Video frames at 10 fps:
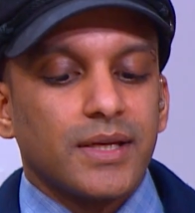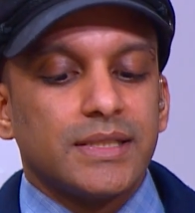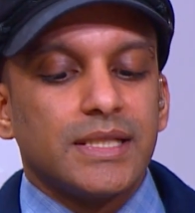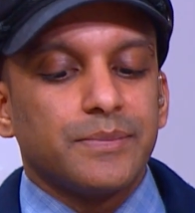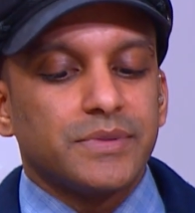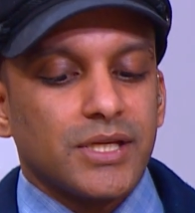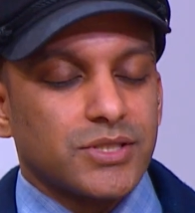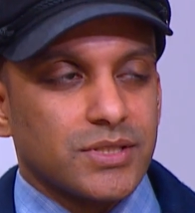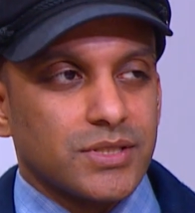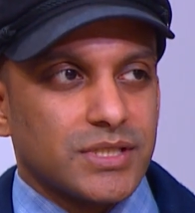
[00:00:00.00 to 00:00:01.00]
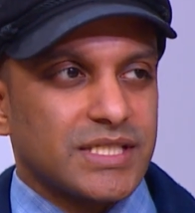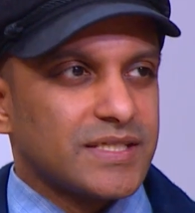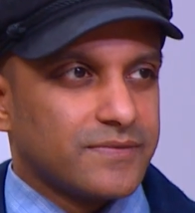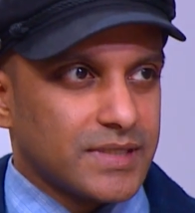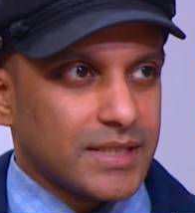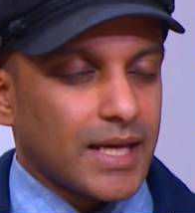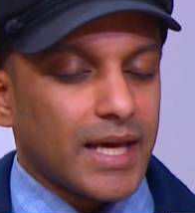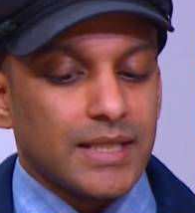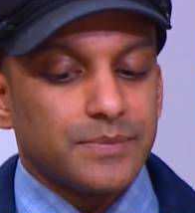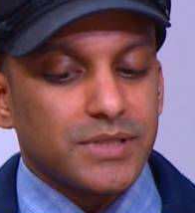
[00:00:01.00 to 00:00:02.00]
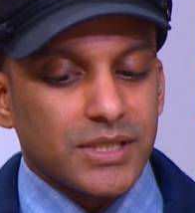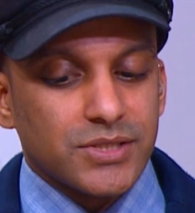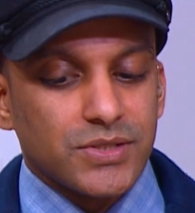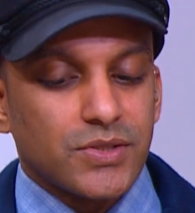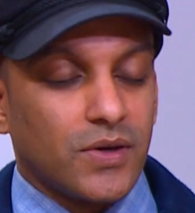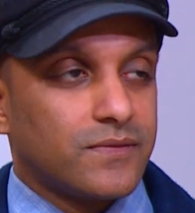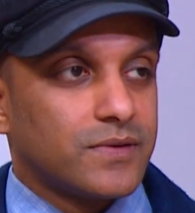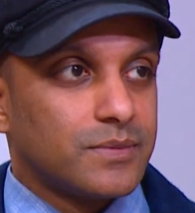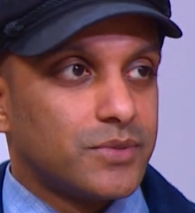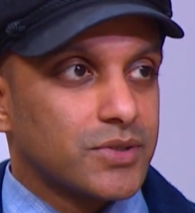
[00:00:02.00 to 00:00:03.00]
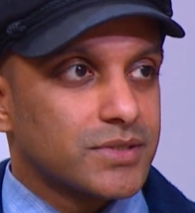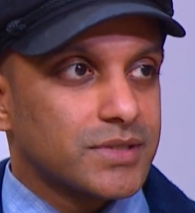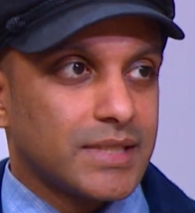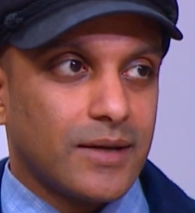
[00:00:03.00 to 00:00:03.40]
adaptations and TV adaptations of her books now.